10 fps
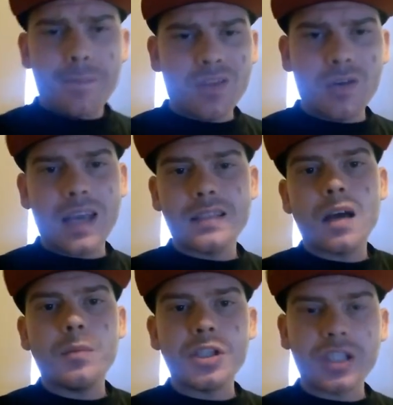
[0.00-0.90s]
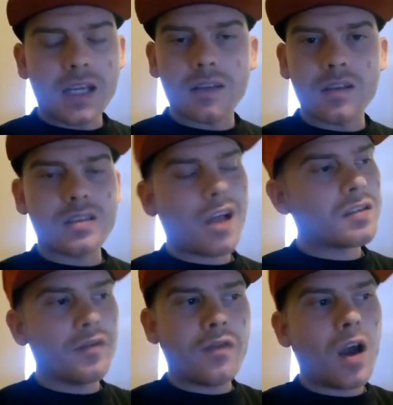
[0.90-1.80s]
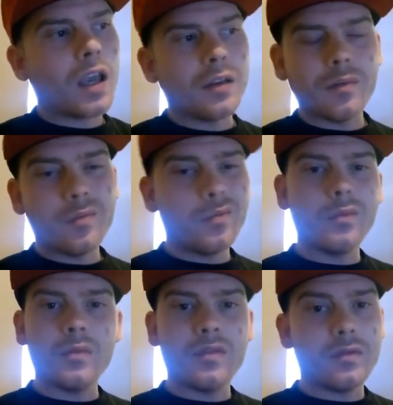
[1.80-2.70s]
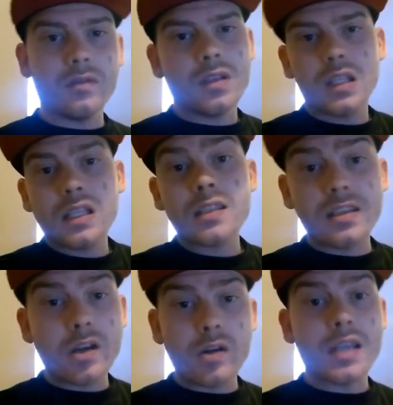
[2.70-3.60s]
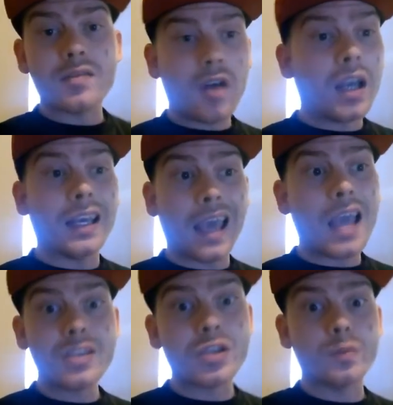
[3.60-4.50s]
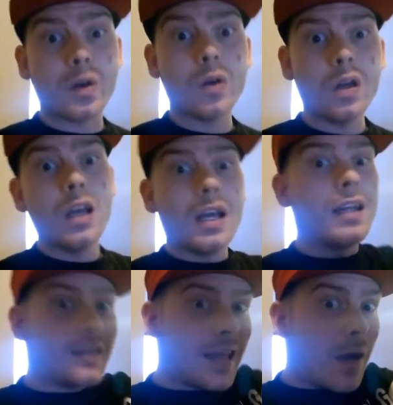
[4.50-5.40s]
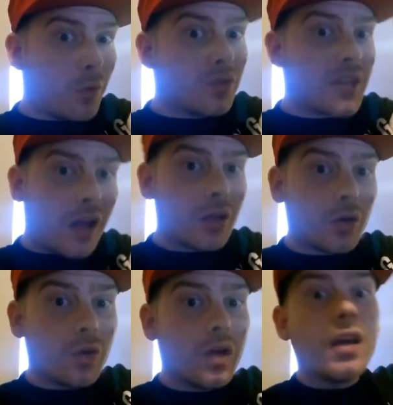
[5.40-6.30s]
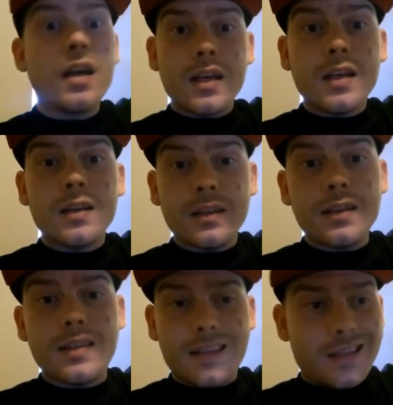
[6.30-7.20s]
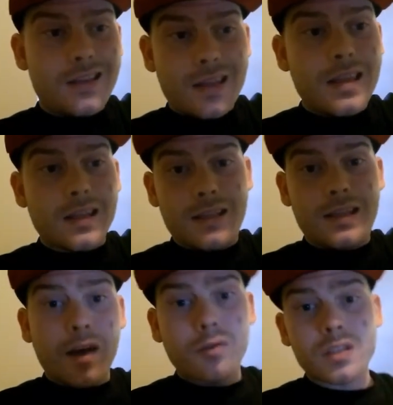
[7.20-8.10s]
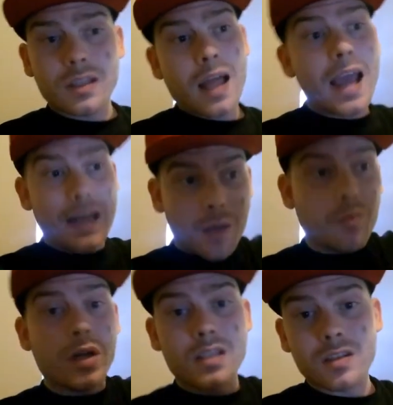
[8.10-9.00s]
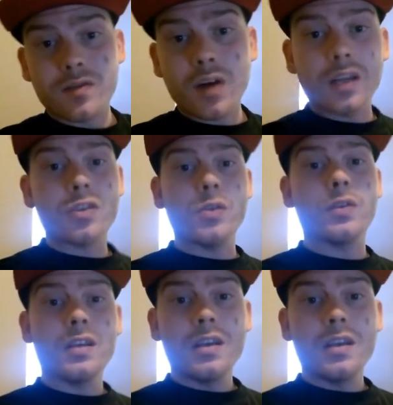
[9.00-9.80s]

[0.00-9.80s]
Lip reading: You can't tell me shit. There's lots of fucking serious fucking gangsters, bro, that will tell you the devil's a lie and that book is the fucking truth.